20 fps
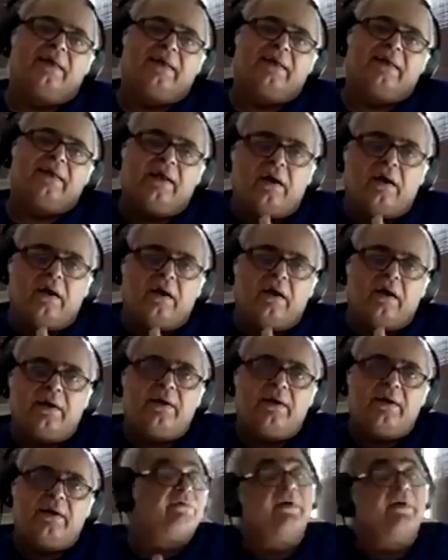They heard it as
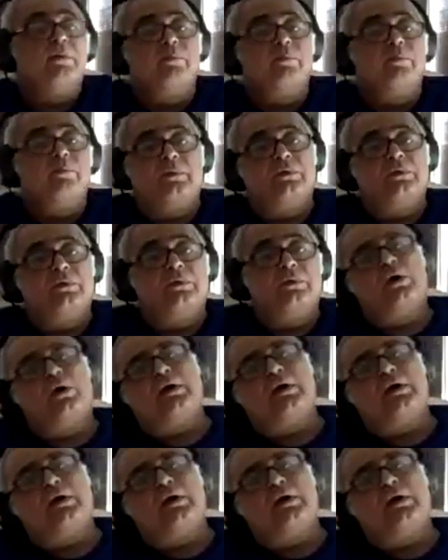a film, not
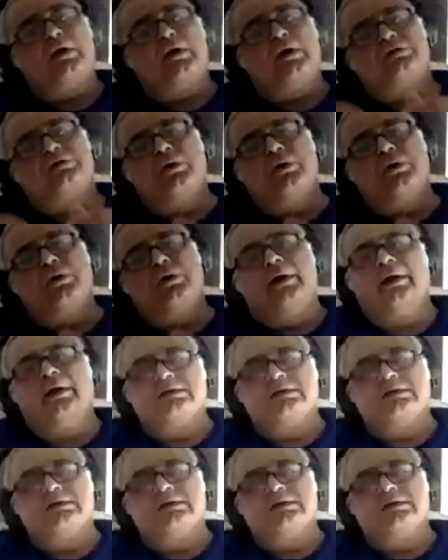as a political
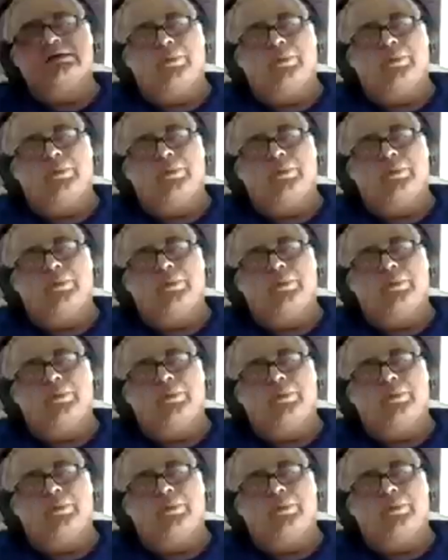statement.